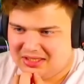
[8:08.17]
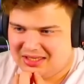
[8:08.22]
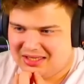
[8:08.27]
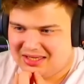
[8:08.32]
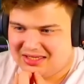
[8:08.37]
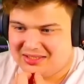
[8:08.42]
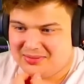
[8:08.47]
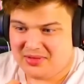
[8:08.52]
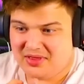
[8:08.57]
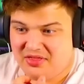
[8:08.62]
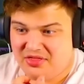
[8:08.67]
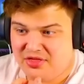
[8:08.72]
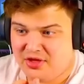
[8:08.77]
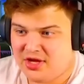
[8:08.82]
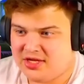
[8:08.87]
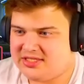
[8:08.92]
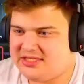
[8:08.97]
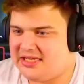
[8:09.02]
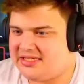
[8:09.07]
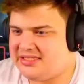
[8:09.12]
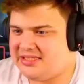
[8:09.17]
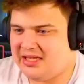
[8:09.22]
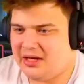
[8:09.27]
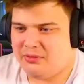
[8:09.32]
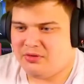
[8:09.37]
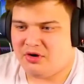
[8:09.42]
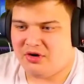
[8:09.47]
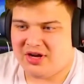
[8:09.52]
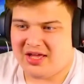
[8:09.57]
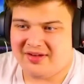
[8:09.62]
That's something at 30x, and now
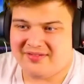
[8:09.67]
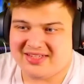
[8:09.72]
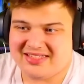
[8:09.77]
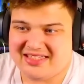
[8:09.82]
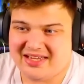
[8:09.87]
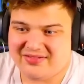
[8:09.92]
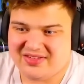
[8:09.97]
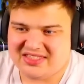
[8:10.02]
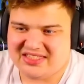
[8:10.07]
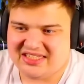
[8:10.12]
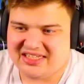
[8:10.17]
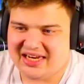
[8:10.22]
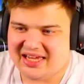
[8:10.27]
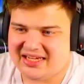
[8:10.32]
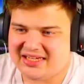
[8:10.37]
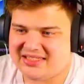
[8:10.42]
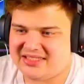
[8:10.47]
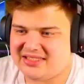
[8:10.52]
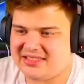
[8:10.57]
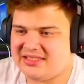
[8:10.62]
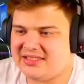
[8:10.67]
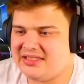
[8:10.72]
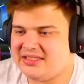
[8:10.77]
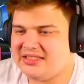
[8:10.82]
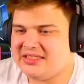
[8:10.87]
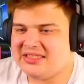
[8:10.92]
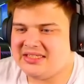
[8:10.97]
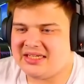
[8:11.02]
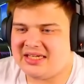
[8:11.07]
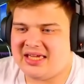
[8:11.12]
we already have a 17x.
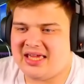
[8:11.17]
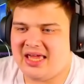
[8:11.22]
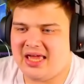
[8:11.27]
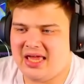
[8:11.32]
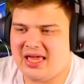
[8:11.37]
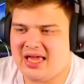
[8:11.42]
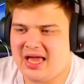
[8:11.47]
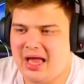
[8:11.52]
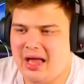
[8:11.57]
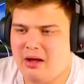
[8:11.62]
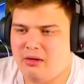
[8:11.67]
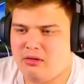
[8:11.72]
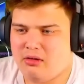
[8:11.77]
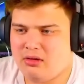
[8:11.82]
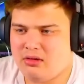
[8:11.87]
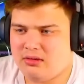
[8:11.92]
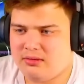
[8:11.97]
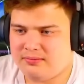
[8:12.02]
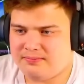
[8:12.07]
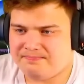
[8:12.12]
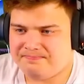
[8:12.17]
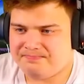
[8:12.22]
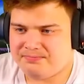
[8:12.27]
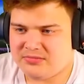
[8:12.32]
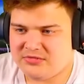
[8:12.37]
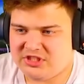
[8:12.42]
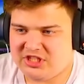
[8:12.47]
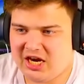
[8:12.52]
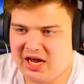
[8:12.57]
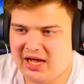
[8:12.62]
King, owl,
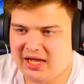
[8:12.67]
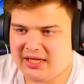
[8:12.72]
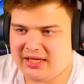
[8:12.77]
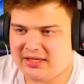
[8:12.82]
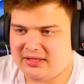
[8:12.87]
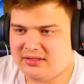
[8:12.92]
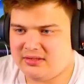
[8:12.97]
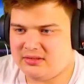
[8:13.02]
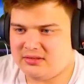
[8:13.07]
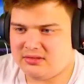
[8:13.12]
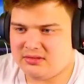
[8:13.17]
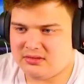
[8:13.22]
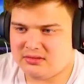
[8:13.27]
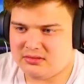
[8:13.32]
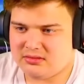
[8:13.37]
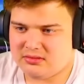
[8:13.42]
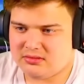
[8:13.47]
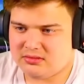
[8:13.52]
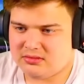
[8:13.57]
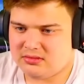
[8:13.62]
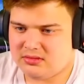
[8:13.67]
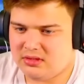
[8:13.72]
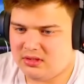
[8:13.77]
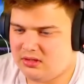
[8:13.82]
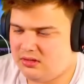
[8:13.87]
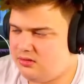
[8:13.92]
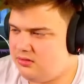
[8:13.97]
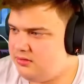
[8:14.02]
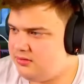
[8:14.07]
jack. No.